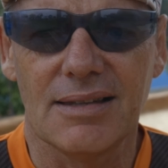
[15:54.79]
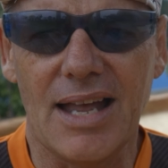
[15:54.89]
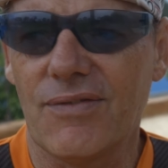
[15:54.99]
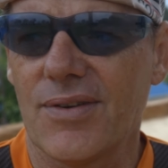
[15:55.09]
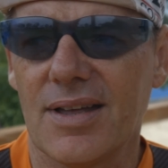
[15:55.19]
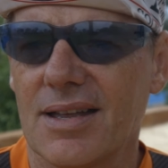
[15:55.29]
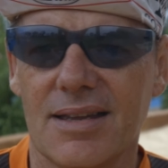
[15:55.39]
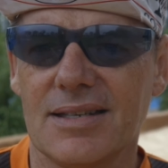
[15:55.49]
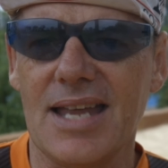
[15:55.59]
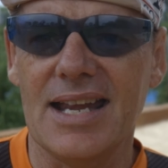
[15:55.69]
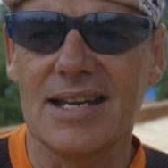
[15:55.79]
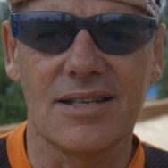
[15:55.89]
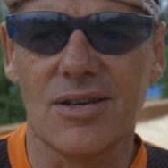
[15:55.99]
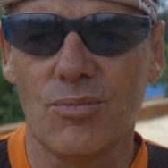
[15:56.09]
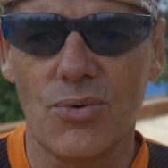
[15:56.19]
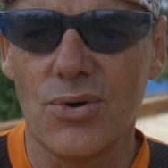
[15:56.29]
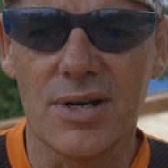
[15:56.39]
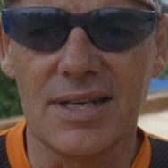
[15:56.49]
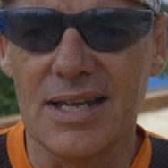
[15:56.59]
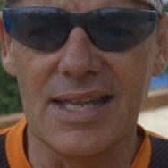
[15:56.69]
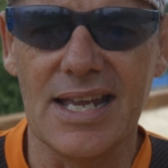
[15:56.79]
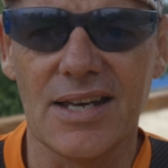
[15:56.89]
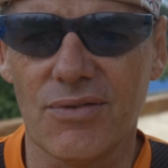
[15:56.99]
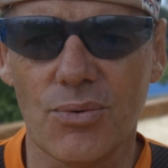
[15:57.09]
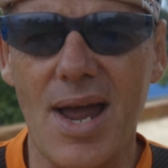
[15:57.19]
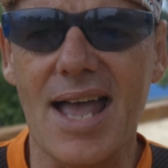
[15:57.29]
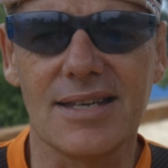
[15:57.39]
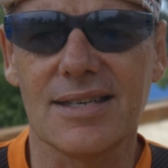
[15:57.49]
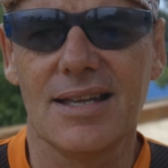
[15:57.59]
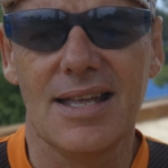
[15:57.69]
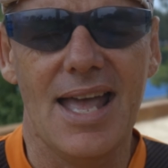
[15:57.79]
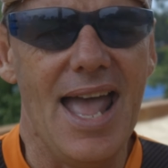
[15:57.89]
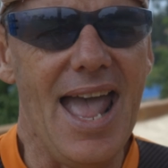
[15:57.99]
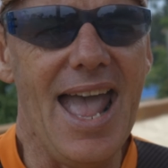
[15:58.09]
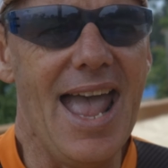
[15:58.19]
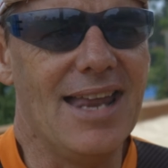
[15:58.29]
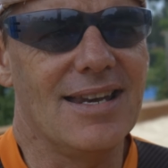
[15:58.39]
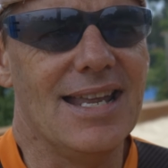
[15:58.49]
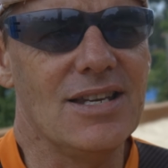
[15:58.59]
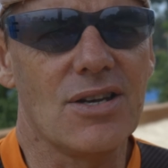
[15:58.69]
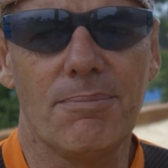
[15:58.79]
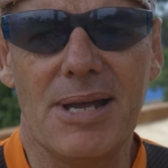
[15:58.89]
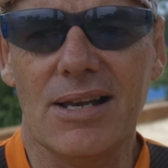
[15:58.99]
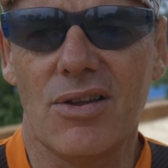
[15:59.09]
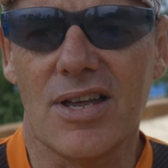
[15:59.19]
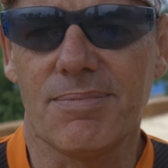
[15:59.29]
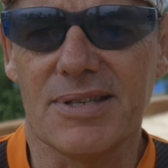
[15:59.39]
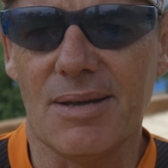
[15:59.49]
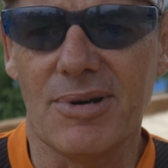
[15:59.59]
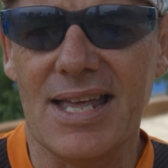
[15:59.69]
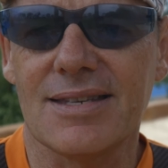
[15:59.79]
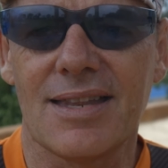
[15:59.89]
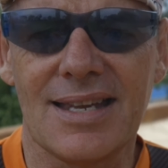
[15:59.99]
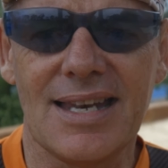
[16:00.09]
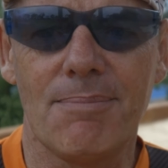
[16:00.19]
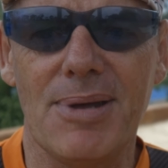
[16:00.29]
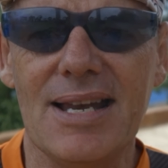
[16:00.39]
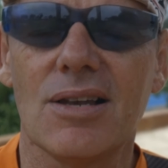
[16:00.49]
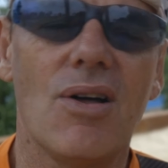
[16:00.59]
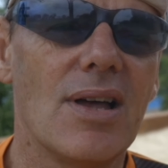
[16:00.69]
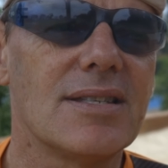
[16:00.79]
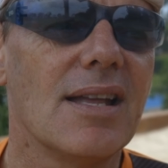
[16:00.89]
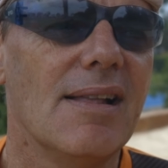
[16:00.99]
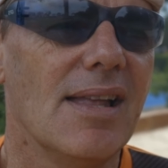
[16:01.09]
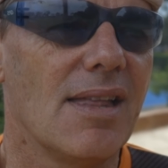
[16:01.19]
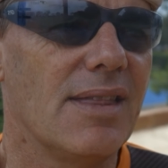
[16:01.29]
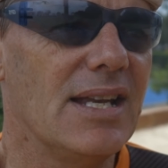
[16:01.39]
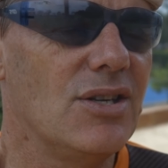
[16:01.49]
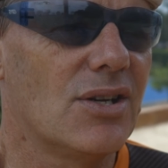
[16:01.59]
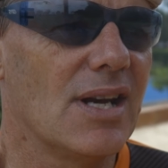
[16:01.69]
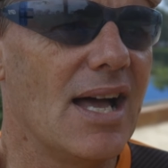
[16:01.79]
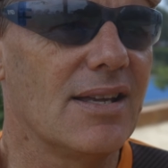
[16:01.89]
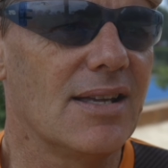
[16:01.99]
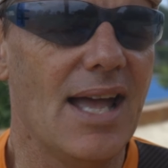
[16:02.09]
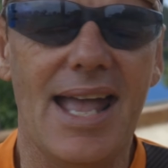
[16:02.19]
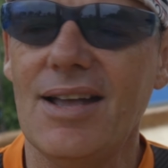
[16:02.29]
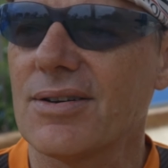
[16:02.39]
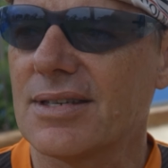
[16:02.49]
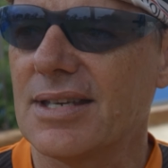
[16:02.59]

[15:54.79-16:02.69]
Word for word: like for taking some water near the end of a race, and he's not penalised, but someone else does it and they're penalised, then you could argue, go, hang on a